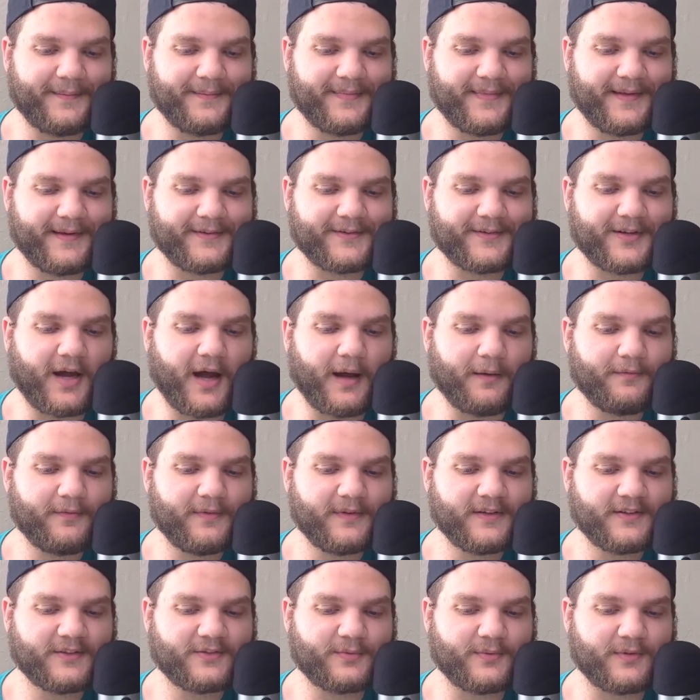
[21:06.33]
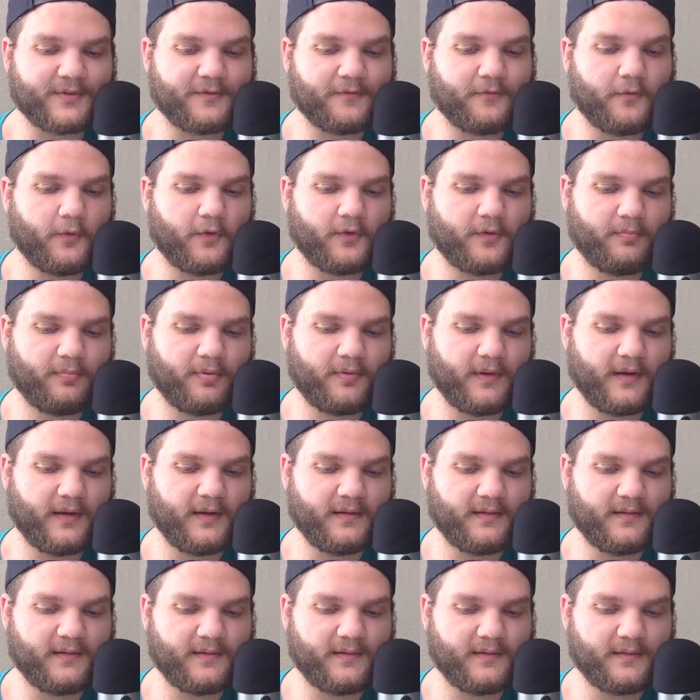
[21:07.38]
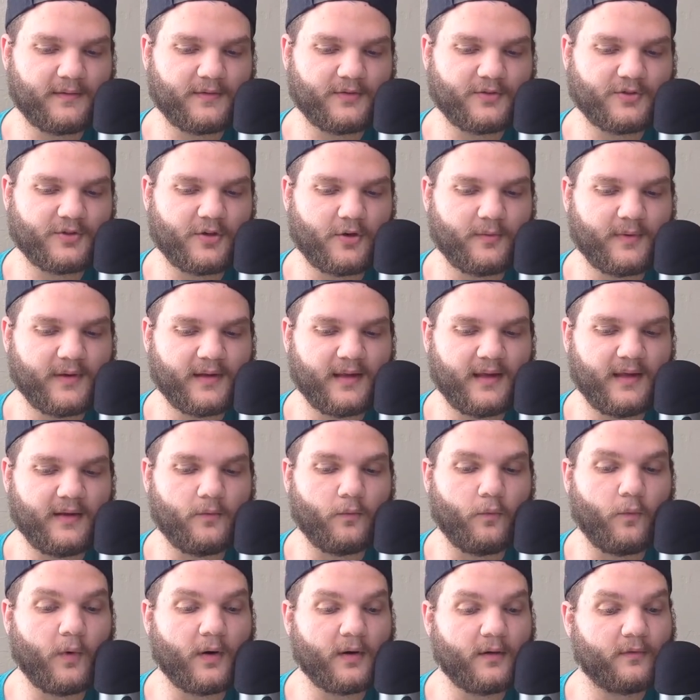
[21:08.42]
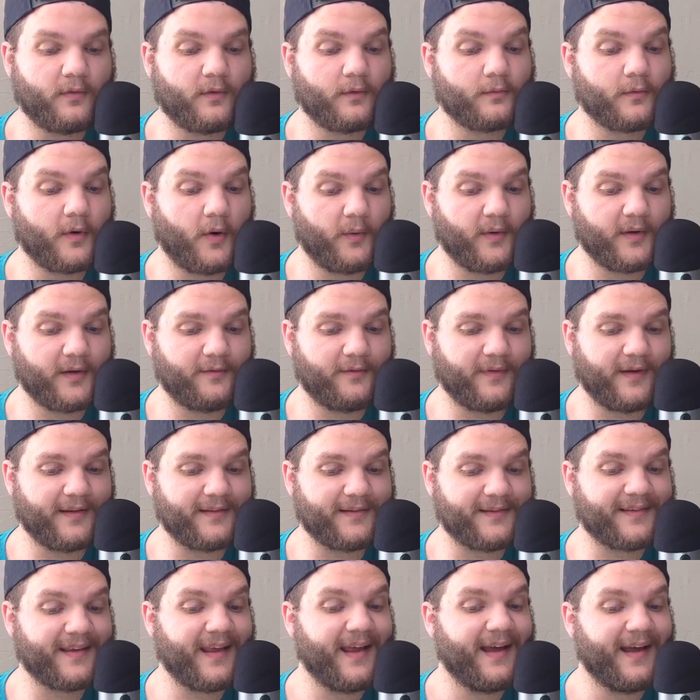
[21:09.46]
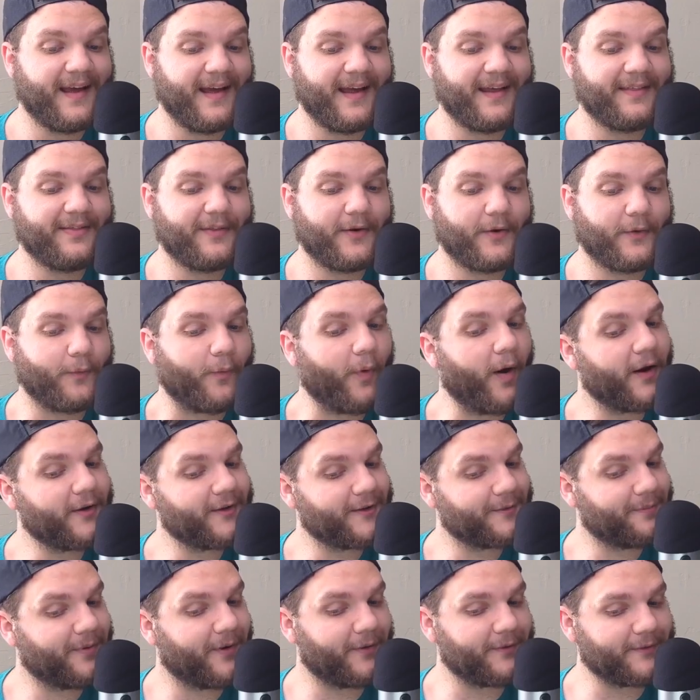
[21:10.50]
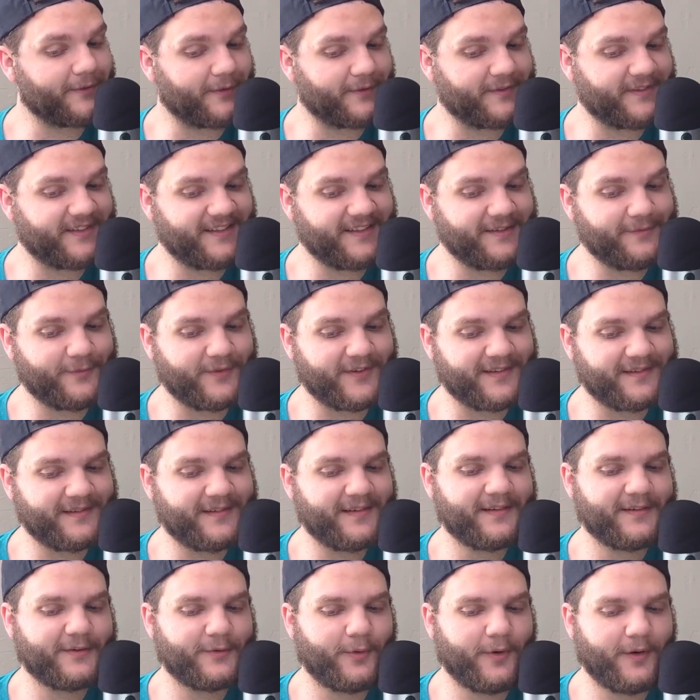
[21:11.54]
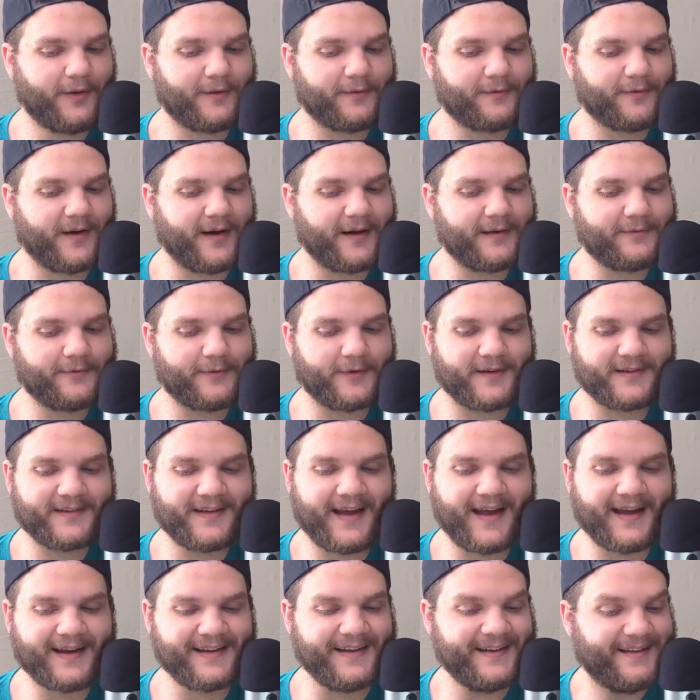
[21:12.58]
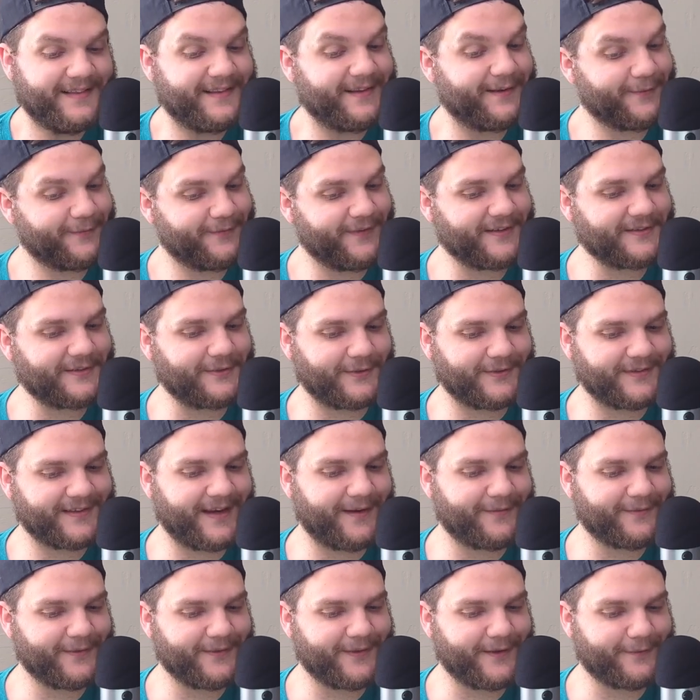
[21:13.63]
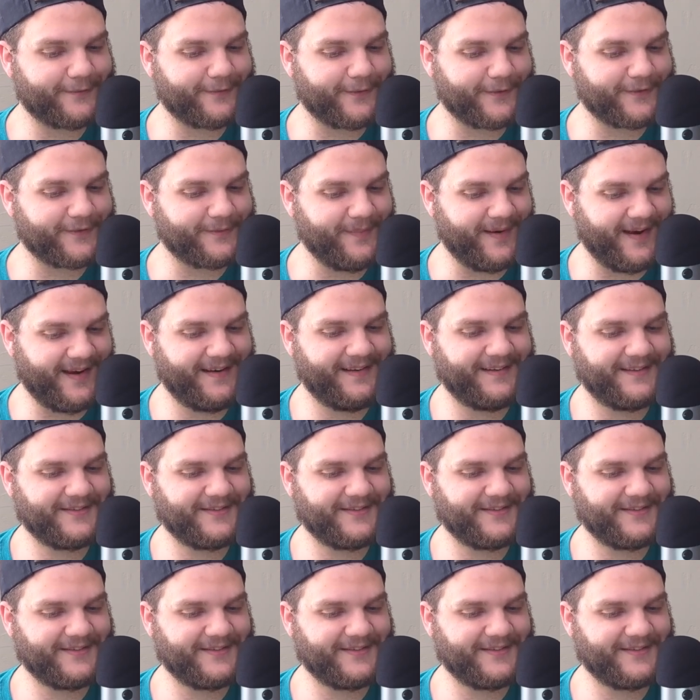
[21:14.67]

Yep. Their top finish was 4th place, showing in one of the rowing events, and their water polo team was disqualified for attacking the officials after their first match.